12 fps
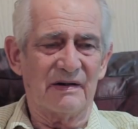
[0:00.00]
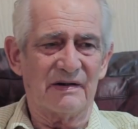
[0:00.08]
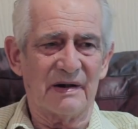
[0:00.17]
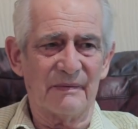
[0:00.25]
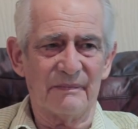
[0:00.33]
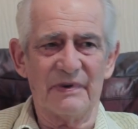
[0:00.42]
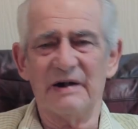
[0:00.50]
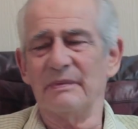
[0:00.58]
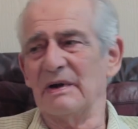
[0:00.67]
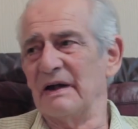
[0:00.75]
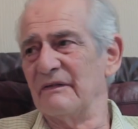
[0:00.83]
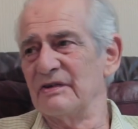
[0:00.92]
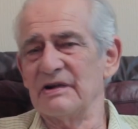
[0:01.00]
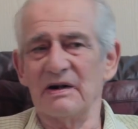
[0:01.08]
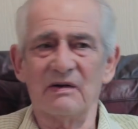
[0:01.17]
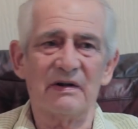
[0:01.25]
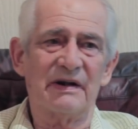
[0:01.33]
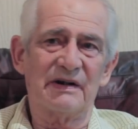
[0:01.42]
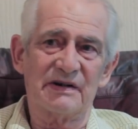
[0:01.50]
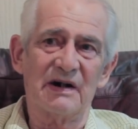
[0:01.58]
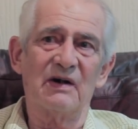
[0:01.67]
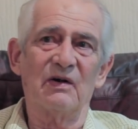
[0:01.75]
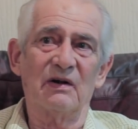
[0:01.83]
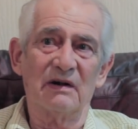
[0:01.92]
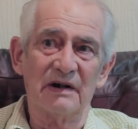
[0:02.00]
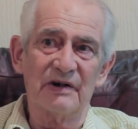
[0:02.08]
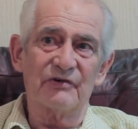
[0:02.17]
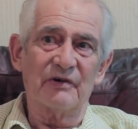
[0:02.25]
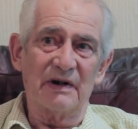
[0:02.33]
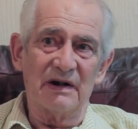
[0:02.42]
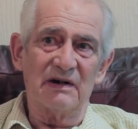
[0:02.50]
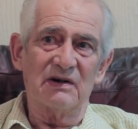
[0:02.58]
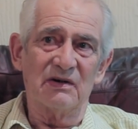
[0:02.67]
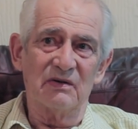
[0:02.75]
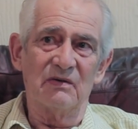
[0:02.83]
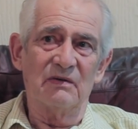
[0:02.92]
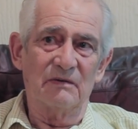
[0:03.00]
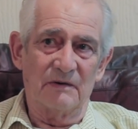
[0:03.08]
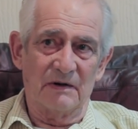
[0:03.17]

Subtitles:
some people have sold their soul literally to